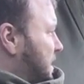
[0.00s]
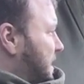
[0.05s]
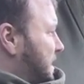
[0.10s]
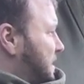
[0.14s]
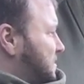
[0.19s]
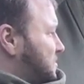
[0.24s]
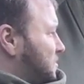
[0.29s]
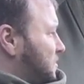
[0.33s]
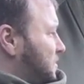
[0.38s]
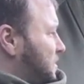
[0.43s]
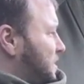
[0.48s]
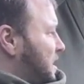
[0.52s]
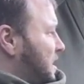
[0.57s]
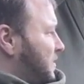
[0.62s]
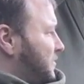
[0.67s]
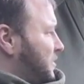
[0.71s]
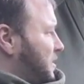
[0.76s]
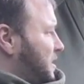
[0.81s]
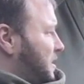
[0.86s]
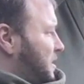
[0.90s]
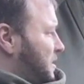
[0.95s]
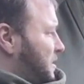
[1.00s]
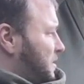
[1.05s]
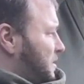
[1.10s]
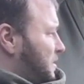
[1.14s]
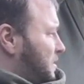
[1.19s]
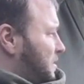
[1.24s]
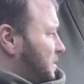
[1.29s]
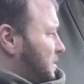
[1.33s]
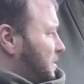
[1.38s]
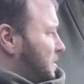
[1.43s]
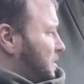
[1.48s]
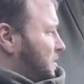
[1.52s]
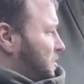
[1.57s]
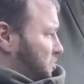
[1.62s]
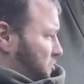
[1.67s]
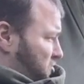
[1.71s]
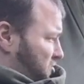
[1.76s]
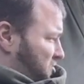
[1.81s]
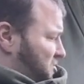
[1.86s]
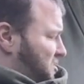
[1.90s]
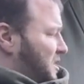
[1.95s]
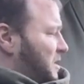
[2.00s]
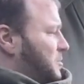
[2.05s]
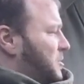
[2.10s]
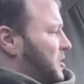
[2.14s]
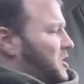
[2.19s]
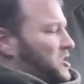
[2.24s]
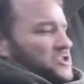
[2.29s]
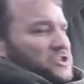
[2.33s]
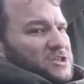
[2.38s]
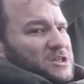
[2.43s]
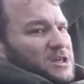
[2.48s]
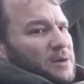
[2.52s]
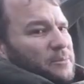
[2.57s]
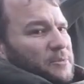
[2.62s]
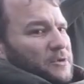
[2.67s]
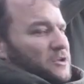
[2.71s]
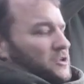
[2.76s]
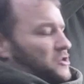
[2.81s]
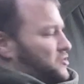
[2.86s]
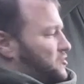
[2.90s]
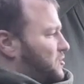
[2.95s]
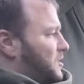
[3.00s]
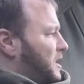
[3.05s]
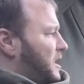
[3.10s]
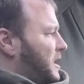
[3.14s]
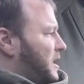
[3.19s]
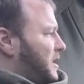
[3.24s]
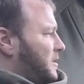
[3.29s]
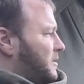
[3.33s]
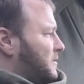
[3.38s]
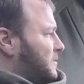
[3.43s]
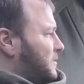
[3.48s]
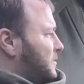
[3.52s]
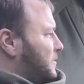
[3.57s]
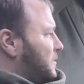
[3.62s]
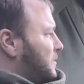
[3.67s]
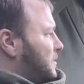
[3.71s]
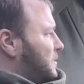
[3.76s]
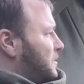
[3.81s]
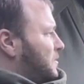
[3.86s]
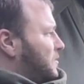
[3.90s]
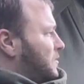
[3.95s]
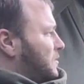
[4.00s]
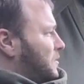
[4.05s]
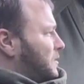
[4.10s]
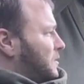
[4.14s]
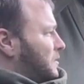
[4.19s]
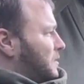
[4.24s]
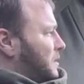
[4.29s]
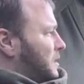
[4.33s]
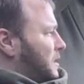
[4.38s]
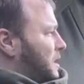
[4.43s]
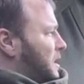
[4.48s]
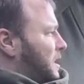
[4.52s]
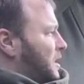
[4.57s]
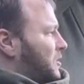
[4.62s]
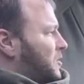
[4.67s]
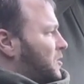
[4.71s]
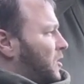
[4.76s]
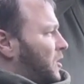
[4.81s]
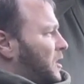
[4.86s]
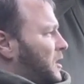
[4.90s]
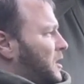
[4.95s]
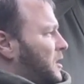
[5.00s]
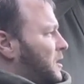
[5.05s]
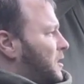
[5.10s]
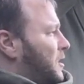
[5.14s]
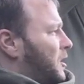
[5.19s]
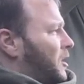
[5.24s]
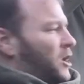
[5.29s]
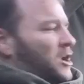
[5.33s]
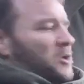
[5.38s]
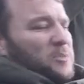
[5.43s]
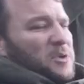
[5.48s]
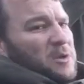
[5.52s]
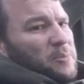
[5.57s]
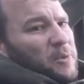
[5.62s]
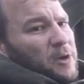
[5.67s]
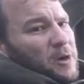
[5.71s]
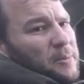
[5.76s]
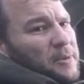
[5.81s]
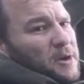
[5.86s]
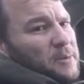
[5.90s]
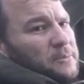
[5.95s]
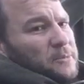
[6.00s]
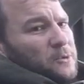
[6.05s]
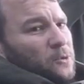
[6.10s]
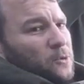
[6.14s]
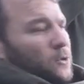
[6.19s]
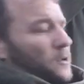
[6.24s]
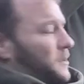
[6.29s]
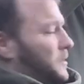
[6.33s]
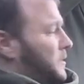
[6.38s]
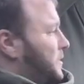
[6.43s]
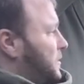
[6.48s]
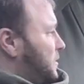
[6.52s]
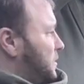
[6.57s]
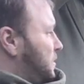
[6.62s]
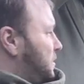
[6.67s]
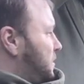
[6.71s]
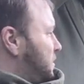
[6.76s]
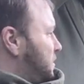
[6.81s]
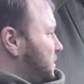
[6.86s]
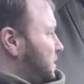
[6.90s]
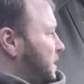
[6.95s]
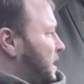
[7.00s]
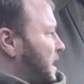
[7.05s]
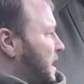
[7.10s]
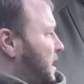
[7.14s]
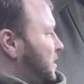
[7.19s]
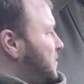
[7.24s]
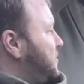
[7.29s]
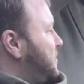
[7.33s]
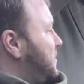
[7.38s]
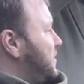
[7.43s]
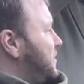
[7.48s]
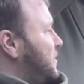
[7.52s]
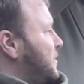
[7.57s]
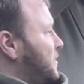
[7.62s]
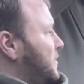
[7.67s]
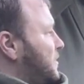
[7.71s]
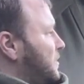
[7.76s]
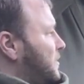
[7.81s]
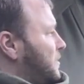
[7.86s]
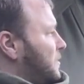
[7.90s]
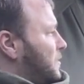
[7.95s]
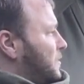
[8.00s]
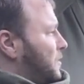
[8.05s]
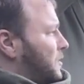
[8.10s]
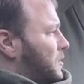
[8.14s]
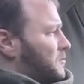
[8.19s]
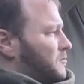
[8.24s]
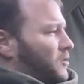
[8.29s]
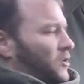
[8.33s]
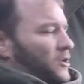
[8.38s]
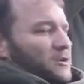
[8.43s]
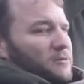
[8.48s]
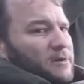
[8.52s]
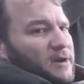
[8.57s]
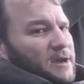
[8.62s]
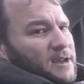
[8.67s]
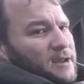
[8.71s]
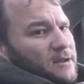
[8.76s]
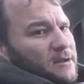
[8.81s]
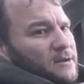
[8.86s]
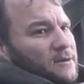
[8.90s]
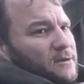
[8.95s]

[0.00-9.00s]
and on the other, just in the margin down by the tree here, I got an IB pop-up corn, yellow, on a Ronnie rig.